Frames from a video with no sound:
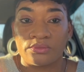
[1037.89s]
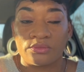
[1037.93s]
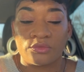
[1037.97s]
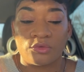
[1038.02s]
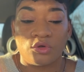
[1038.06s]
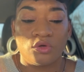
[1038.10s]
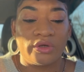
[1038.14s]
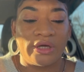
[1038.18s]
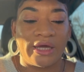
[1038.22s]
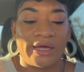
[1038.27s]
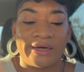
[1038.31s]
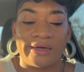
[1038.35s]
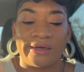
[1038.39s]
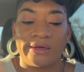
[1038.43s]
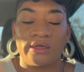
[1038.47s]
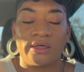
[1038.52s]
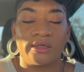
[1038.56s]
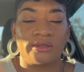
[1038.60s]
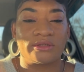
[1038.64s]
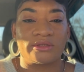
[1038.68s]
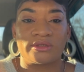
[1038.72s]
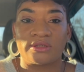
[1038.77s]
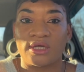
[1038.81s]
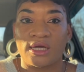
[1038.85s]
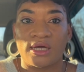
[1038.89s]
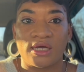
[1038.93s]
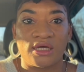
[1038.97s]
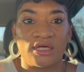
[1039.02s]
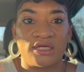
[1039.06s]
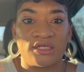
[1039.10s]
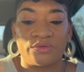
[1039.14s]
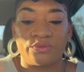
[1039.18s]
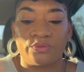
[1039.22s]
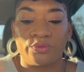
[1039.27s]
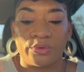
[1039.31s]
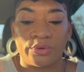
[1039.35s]
You can't understand
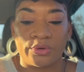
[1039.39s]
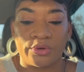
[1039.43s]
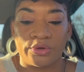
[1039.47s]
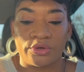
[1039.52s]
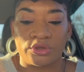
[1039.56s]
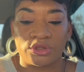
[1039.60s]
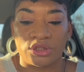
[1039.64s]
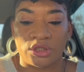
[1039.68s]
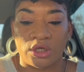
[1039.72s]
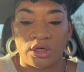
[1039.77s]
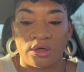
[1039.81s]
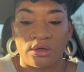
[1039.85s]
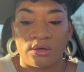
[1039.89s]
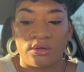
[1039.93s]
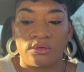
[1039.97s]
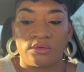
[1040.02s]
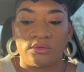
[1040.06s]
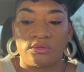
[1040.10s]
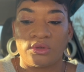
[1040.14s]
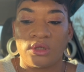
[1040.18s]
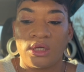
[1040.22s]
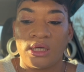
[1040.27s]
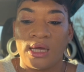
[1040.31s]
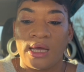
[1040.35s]
his word, y'all.